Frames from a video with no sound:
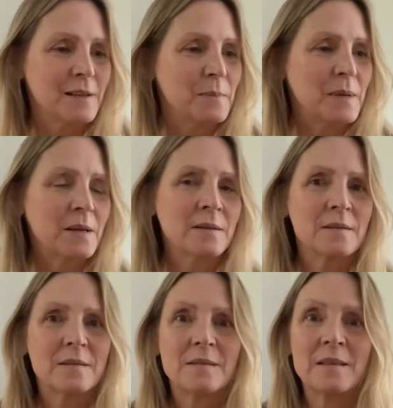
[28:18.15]

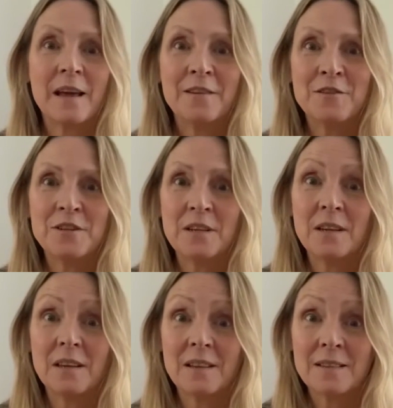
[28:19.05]
because the
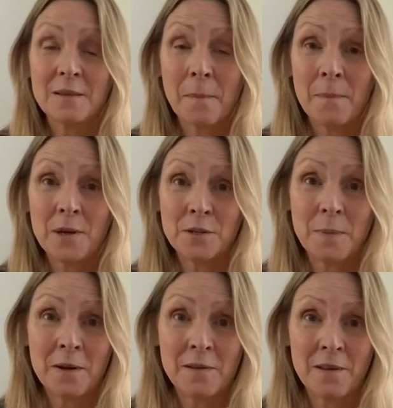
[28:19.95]
energy is much
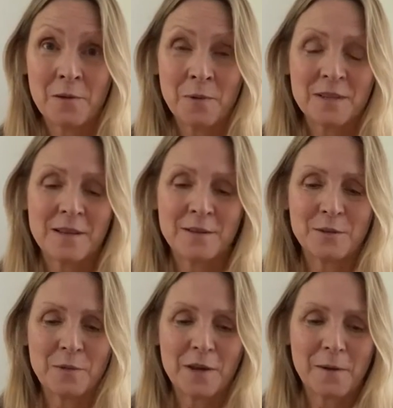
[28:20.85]
better than it was
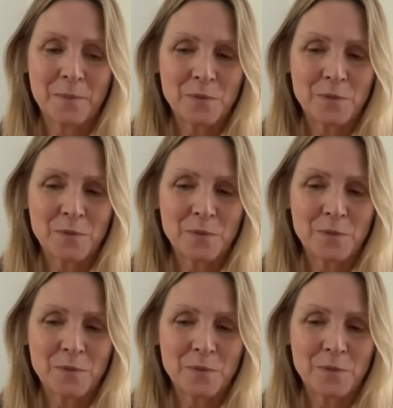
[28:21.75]
last week.